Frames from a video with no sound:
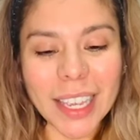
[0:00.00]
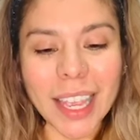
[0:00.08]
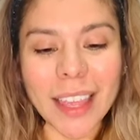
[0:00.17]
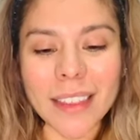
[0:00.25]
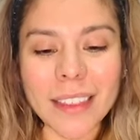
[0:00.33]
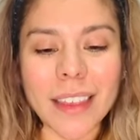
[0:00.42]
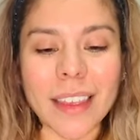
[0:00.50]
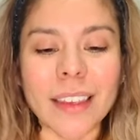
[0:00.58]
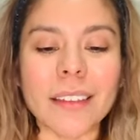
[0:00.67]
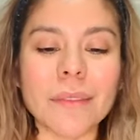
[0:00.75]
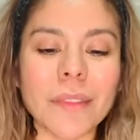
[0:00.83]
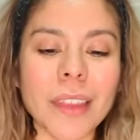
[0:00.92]
and then
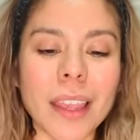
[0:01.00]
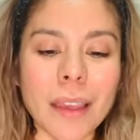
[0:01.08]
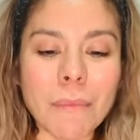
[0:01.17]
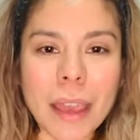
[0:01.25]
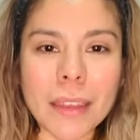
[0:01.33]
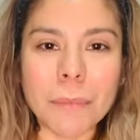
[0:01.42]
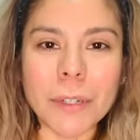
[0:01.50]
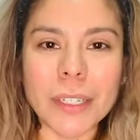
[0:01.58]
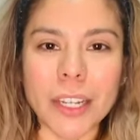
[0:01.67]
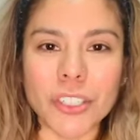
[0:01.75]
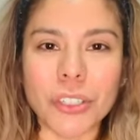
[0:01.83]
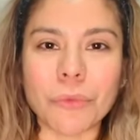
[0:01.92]
the the empath
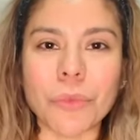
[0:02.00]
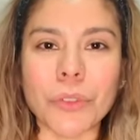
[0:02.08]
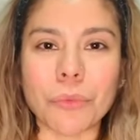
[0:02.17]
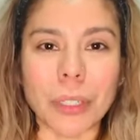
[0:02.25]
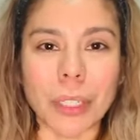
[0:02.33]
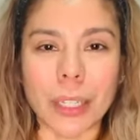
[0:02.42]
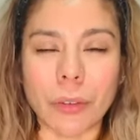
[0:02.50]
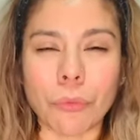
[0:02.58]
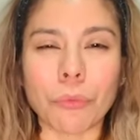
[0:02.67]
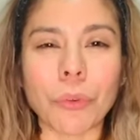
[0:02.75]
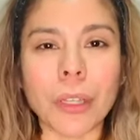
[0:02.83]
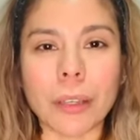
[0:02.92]
protection was really it
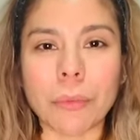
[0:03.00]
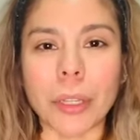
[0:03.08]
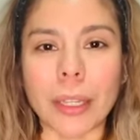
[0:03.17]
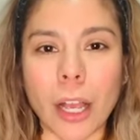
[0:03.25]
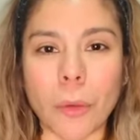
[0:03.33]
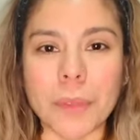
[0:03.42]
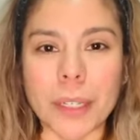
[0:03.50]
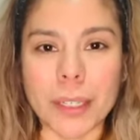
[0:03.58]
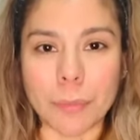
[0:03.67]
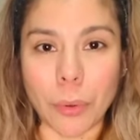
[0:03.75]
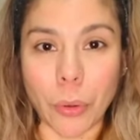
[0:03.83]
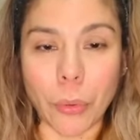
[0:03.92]
really really helped
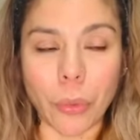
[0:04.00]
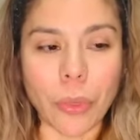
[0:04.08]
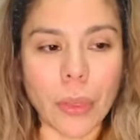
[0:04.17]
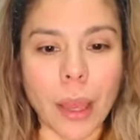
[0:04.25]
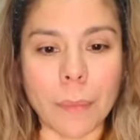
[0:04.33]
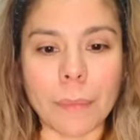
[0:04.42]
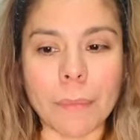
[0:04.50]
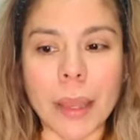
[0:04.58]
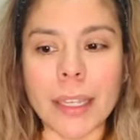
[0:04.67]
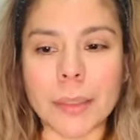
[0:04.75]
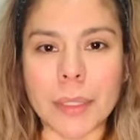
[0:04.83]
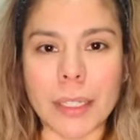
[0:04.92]
us both. Um, my
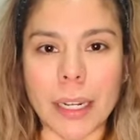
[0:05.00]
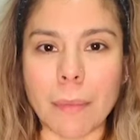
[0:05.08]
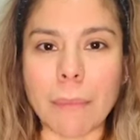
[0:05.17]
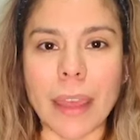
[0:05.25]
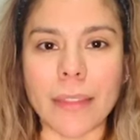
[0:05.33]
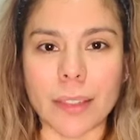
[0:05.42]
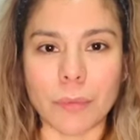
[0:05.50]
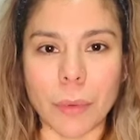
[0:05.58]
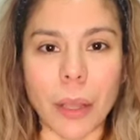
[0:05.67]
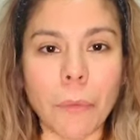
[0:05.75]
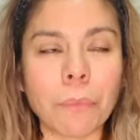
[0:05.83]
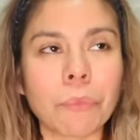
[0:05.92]
husband's an empath as
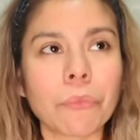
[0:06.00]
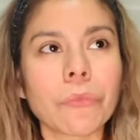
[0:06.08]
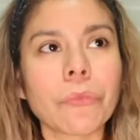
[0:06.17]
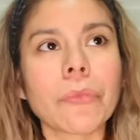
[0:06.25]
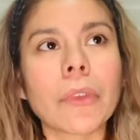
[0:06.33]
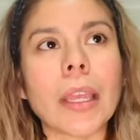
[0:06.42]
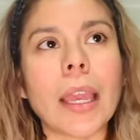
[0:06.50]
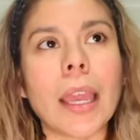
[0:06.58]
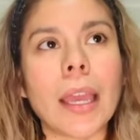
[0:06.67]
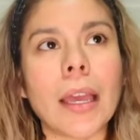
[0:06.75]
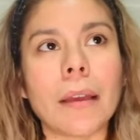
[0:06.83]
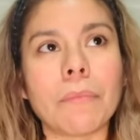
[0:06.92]
well,
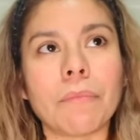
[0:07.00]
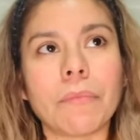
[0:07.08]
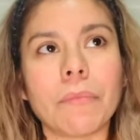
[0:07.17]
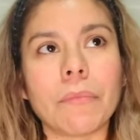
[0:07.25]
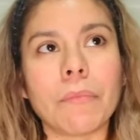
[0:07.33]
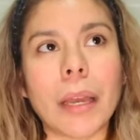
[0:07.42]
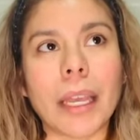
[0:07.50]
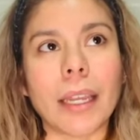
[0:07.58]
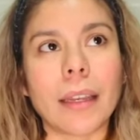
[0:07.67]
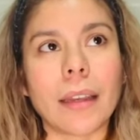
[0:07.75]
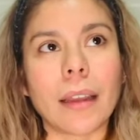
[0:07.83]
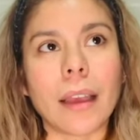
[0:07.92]
and um, but
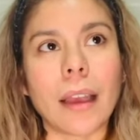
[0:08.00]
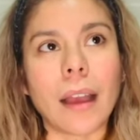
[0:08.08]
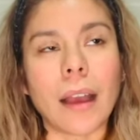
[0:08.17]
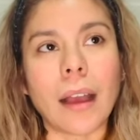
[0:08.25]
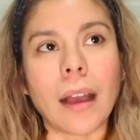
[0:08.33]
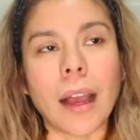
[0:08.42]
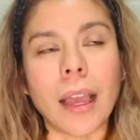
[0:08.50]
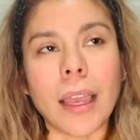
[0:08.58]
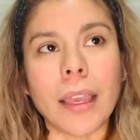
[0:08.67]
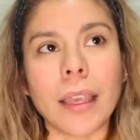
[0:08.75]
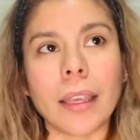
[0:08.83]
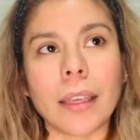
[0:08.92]

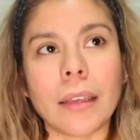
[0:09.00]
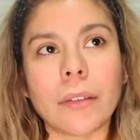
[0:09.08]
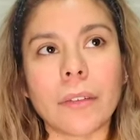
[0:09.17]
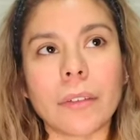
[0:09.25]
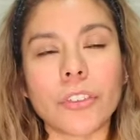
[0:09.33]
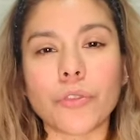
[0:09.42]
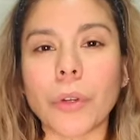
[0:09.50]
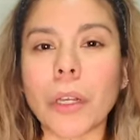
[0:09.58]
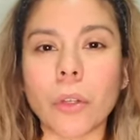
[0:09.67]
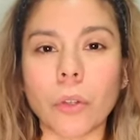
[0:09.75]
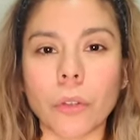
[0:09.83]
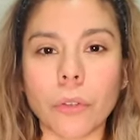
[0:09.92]
I
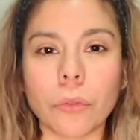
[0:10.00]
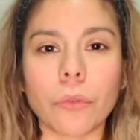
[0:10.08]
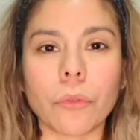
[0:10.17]
struggled